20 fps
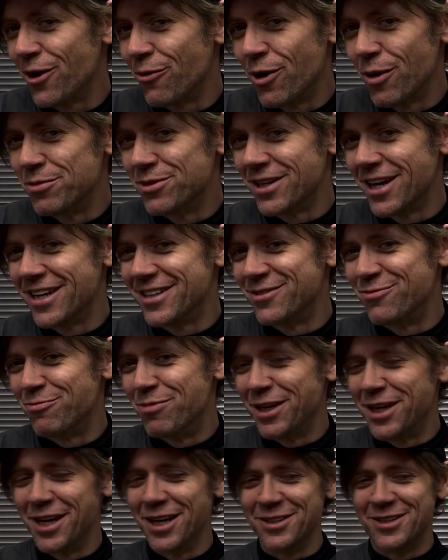websites
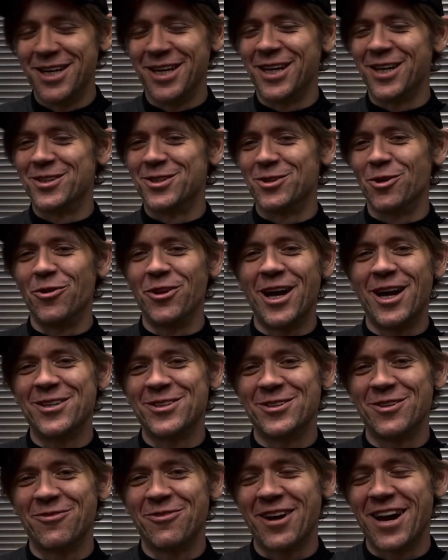because they get sold out
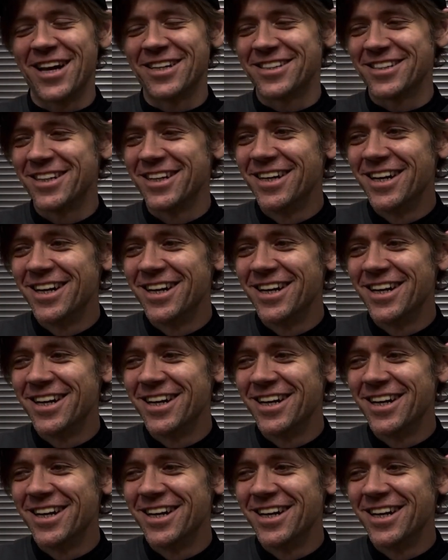so fast.